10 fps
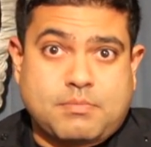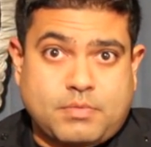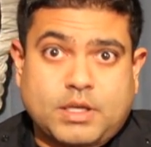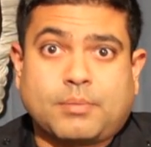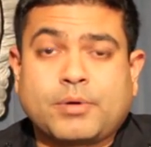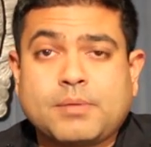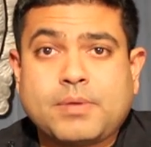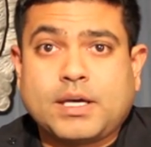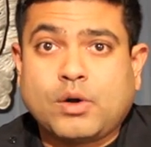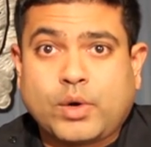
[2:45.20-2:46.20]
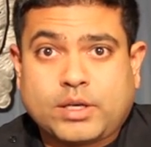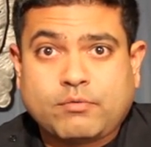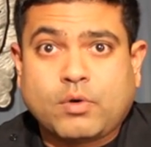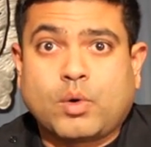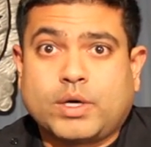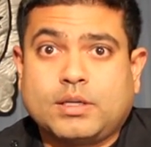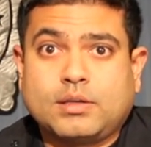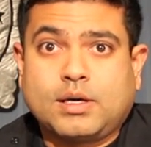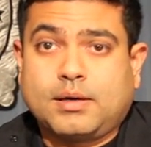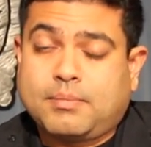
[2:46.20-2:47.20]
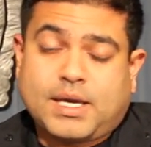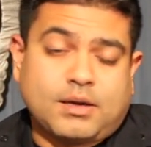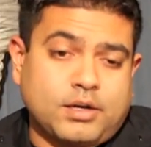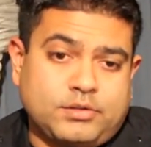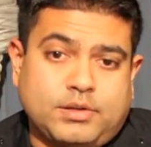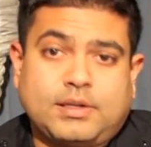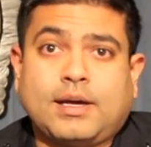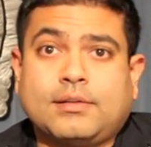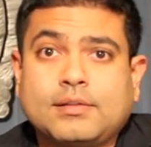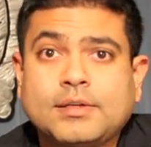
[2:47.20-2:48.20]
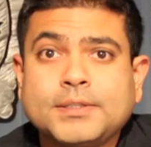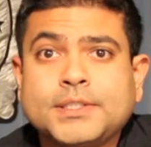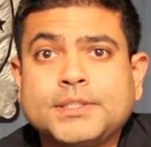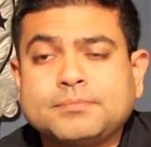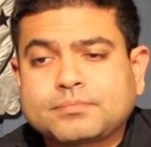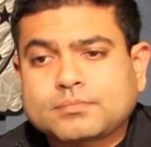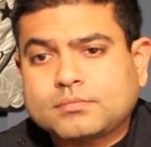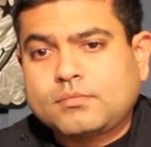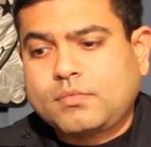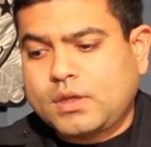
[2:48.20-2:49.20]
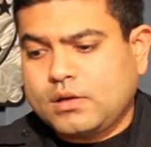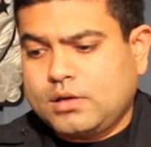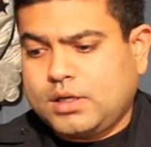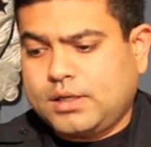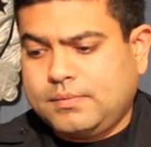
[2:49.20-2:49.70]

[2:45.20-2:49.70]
you know, pretty big going forward. Uh, it may cost you the test. Uh,